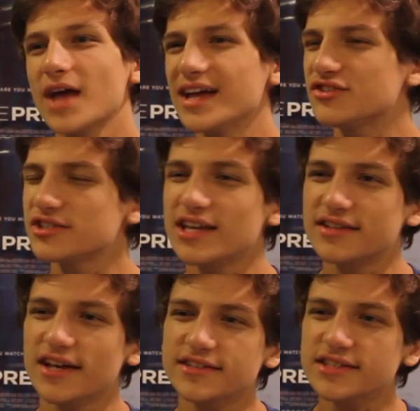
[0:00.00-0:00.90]

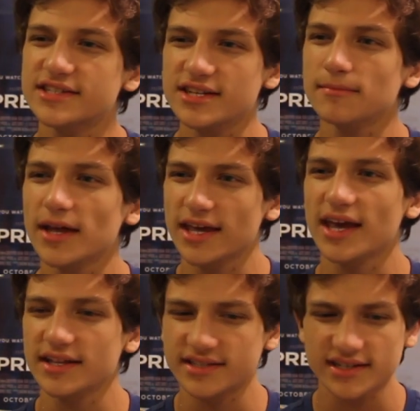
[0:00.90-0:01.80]
It doesn't seem like
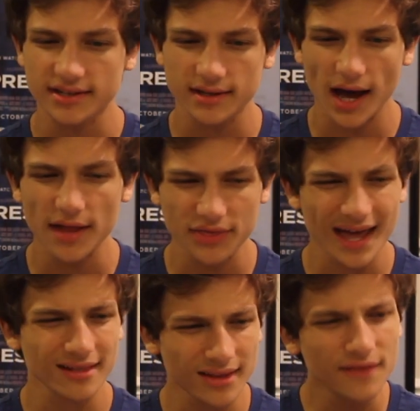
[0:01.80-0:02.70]
it's got
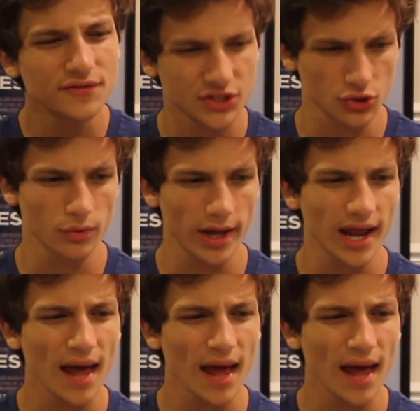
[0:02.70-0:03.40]
that lift to it,